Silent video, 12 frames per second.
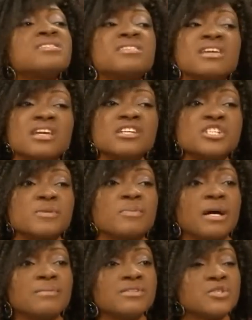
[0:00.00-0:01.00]
Thinking she
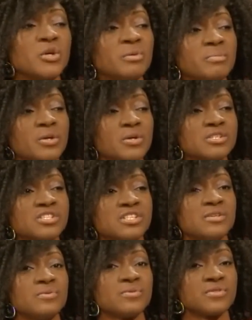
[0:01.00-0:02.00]
probably told me because
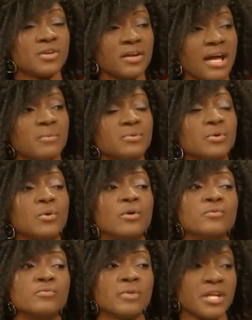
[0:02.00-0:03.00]
she thought I would go
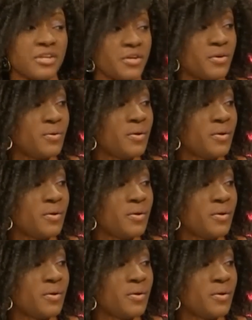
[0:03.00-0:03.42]
on radio